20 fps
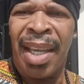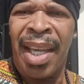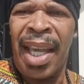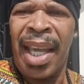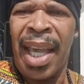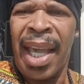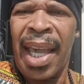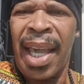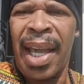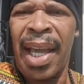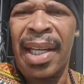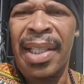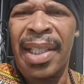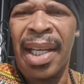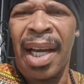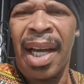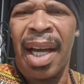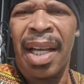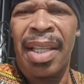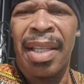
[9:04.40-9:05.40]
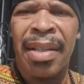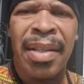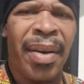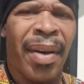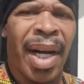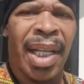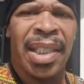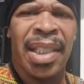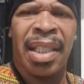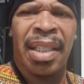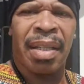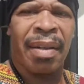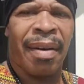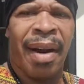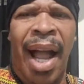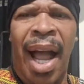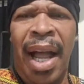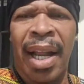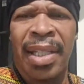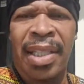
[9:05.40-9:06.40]
And you go out to the
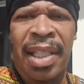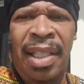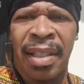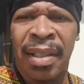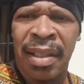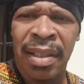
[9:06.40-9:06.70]
garage.